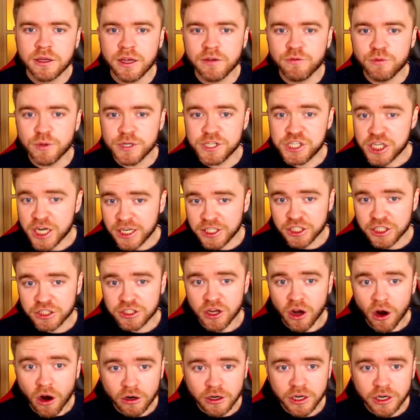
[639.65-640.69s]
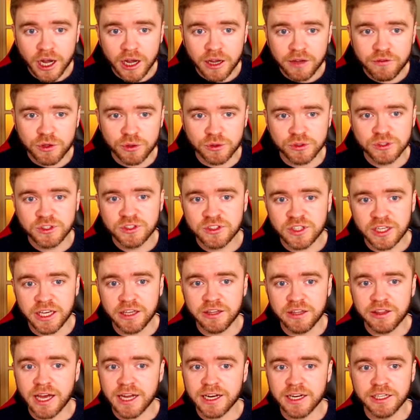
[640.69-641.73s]
If we change it to archive, you'll
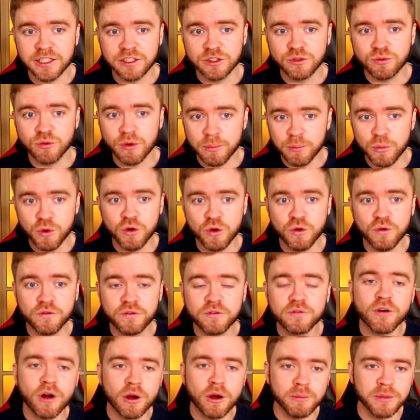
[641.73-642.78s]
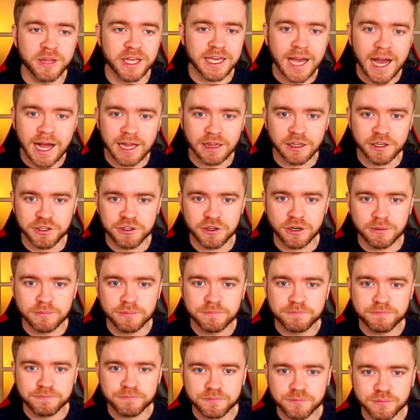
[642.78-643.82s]
see that it is removed from the calendar.
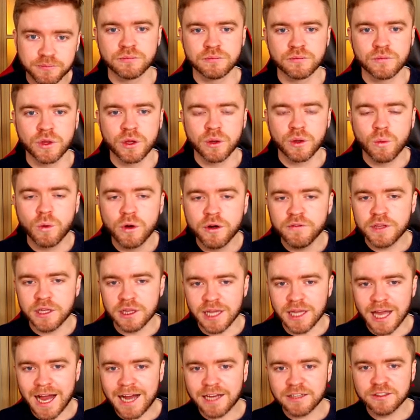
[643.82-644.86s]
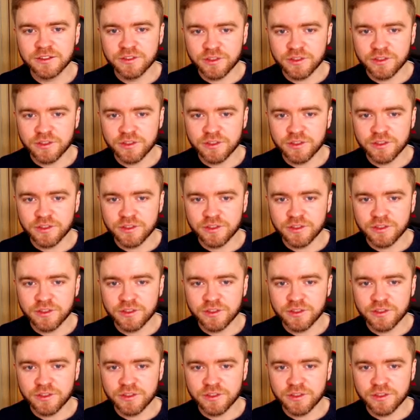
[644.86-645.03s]
One of the last